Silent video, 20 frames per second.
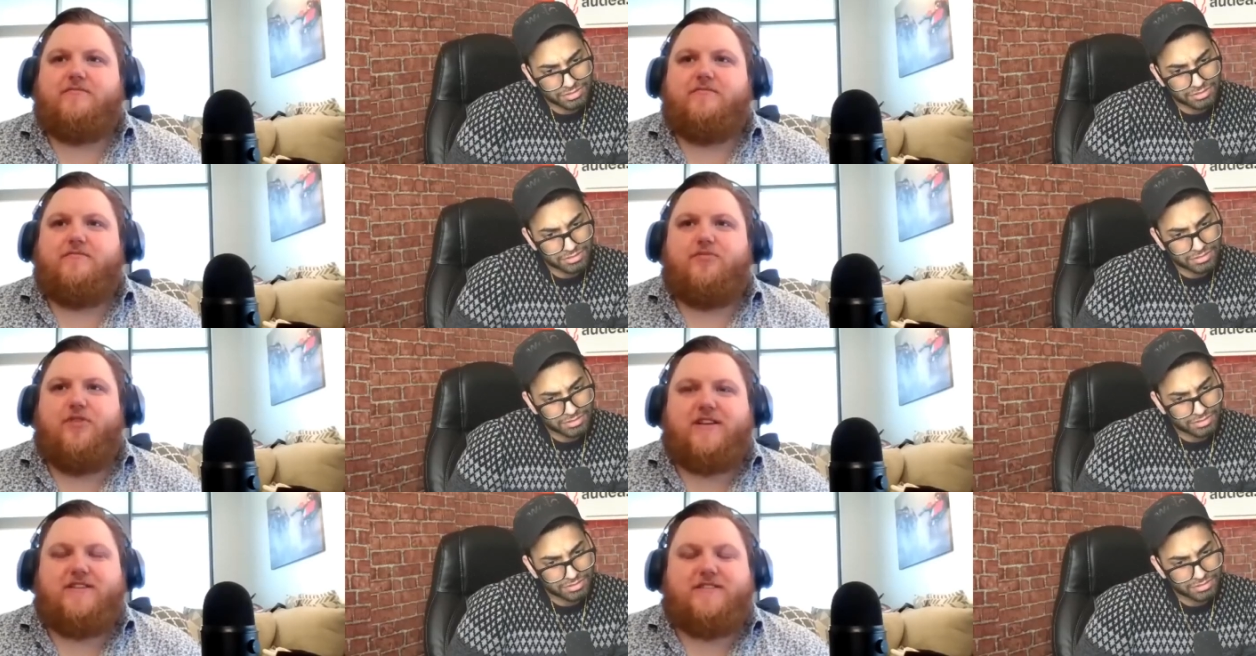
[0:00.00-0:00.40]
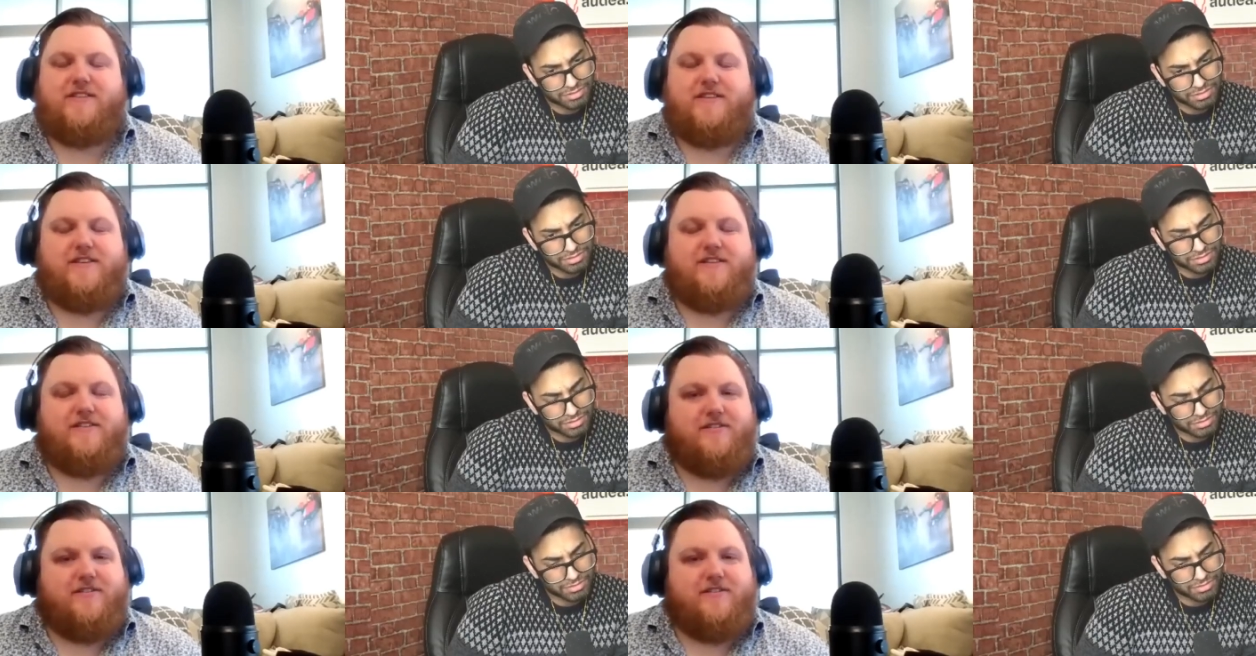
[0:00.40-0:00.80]

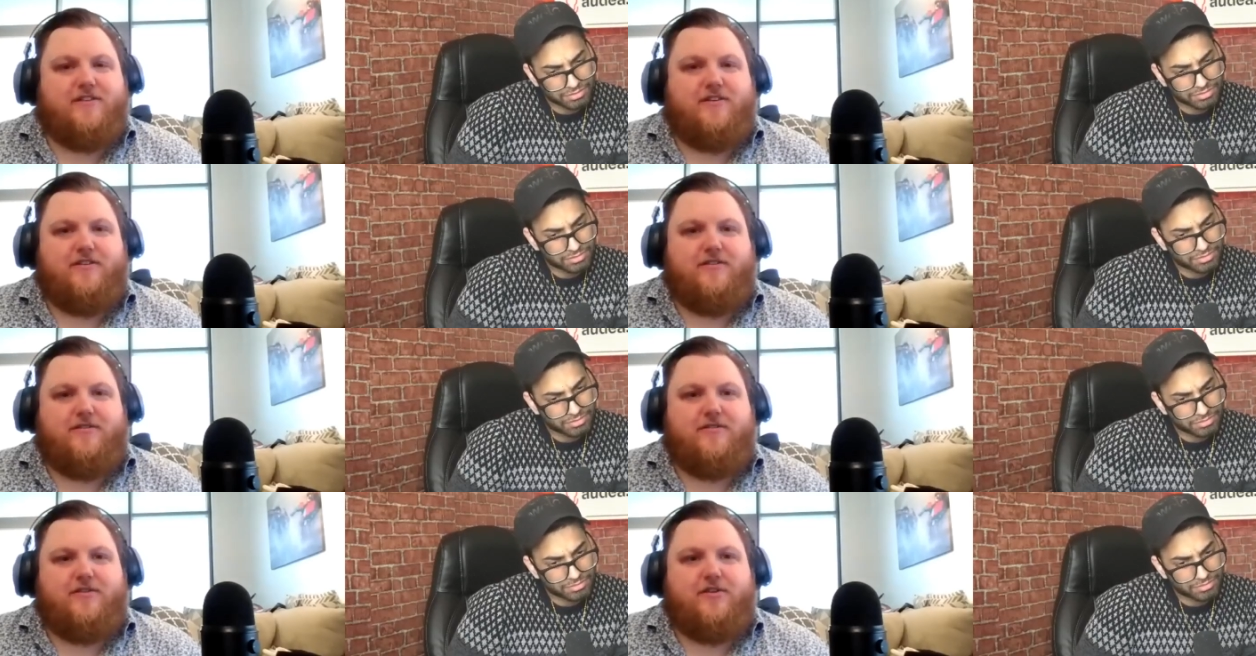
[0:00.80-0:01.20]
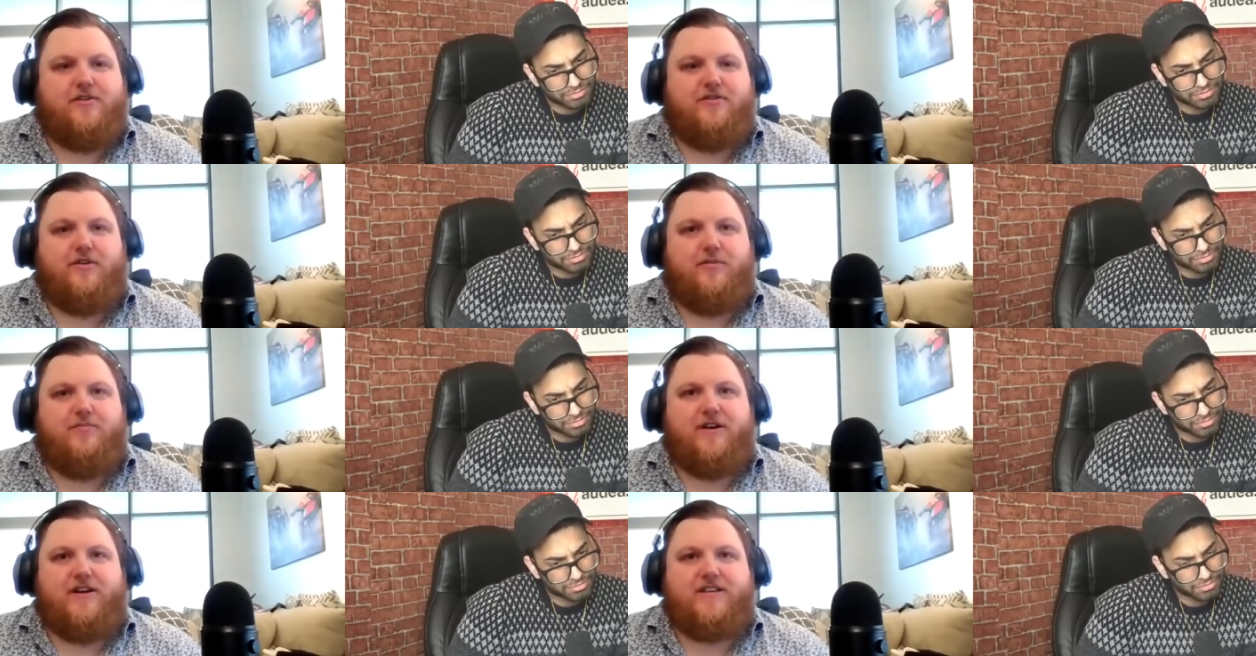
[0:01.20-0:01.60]
Speaker 1: president or
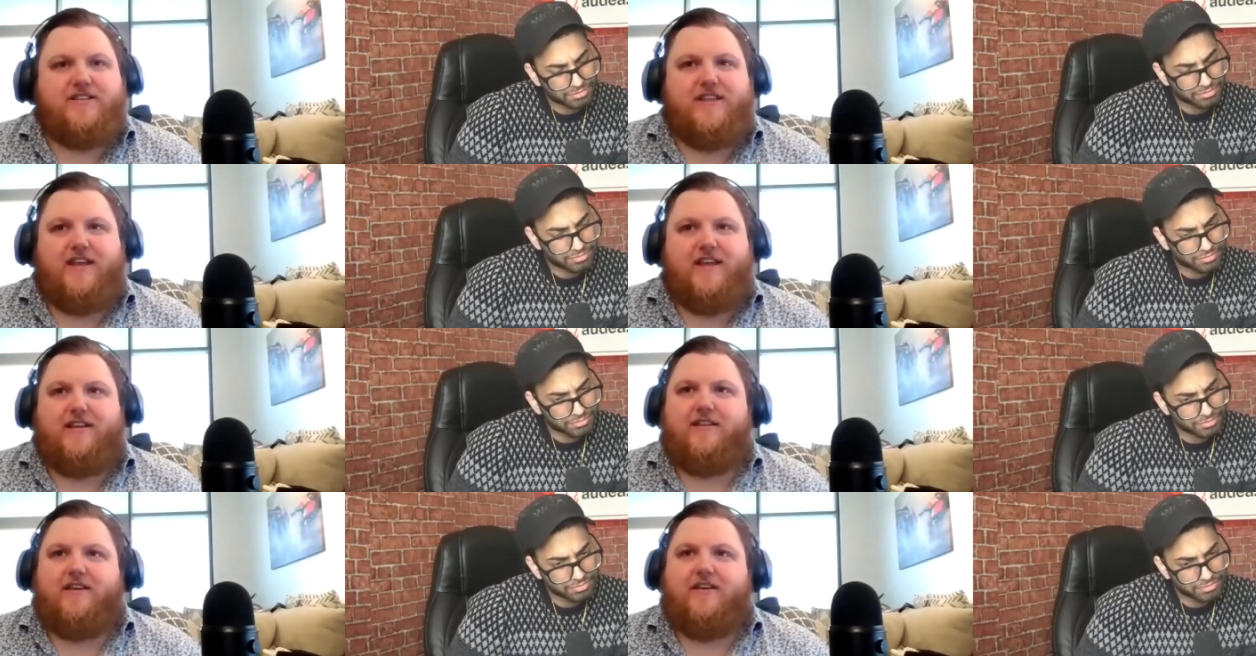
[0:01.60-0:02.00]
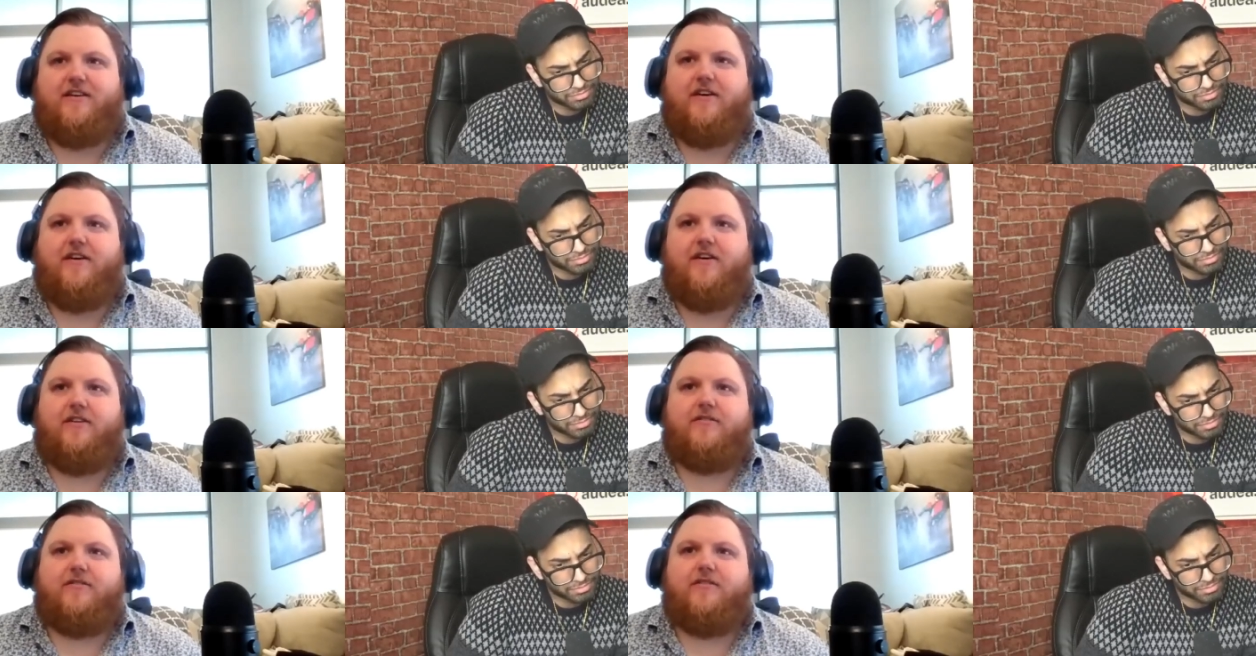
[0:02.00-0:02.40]
local president, like
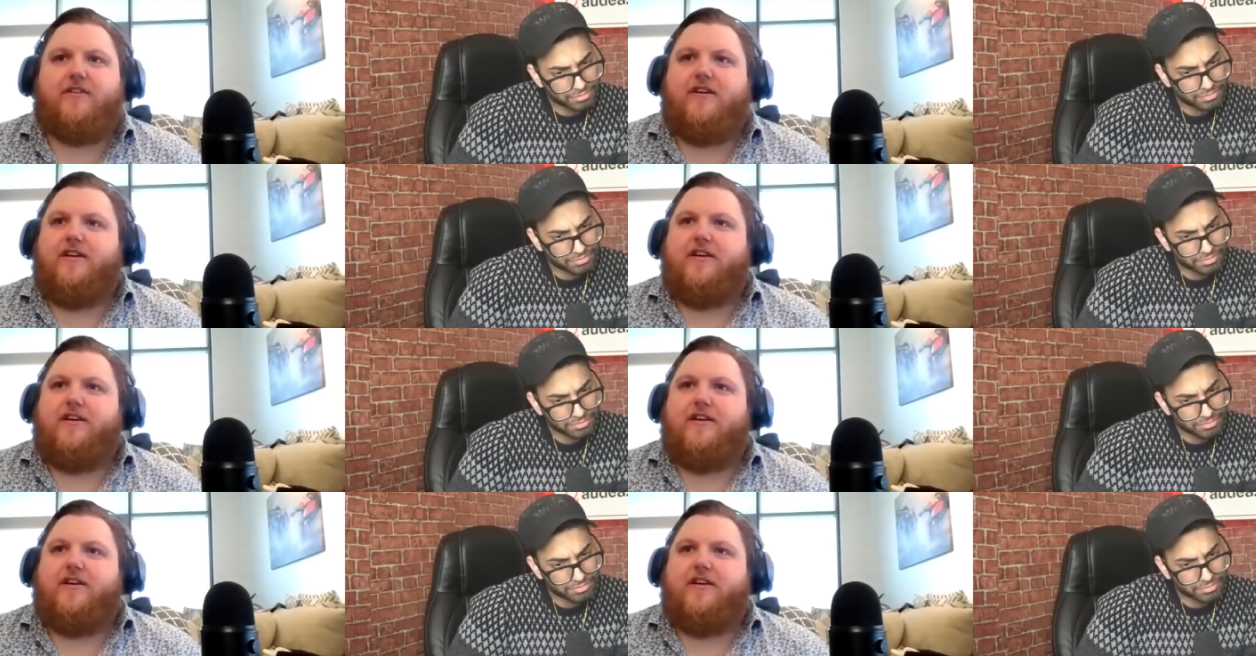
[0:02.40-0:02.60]
our